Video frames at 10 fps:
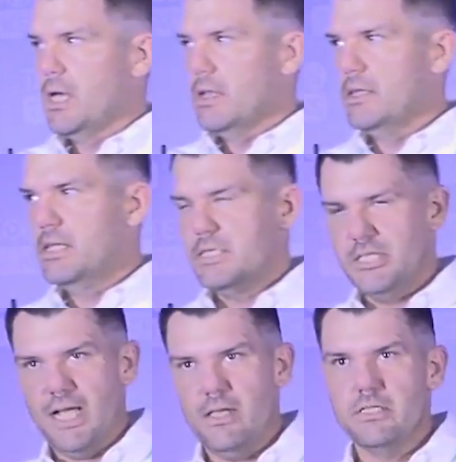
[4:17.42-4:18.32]
The
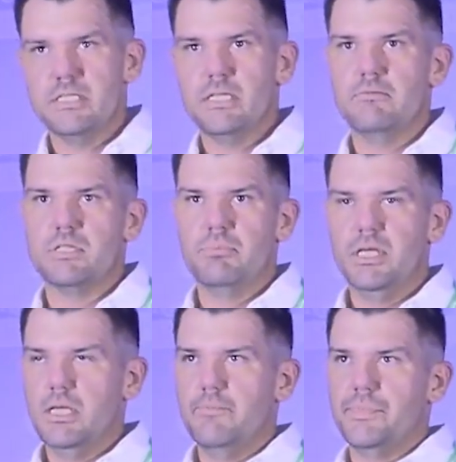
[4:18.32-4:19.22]
challenge seems to
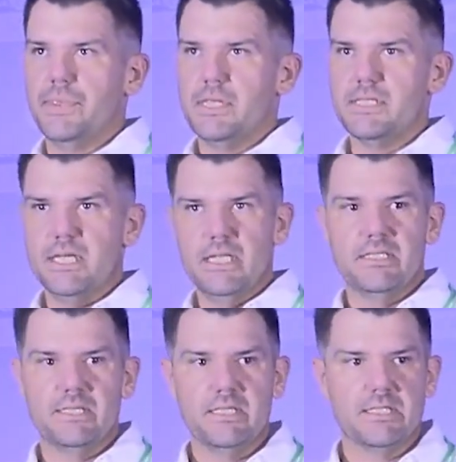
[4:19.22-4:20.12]
be this
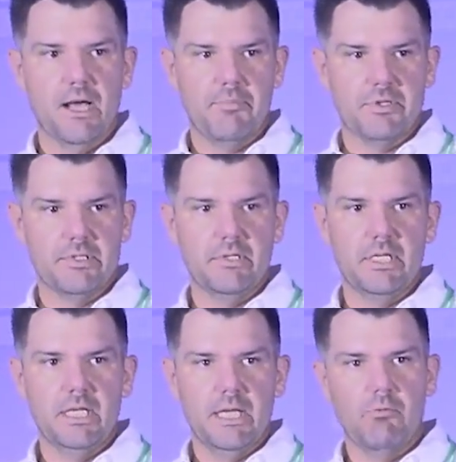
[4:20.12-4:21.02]
in-season
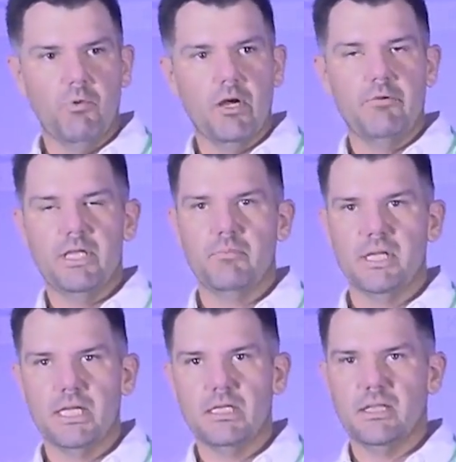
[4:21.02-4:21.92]
opportunity and where we can
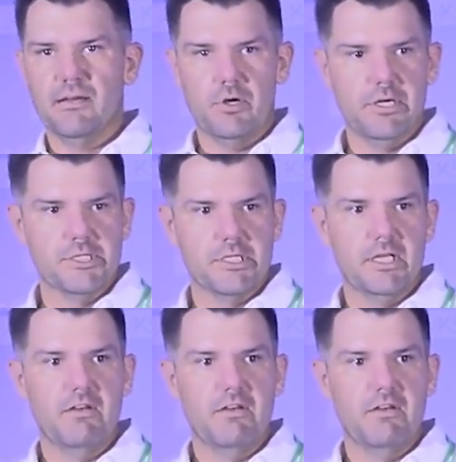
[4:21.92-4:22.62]
begin to leverage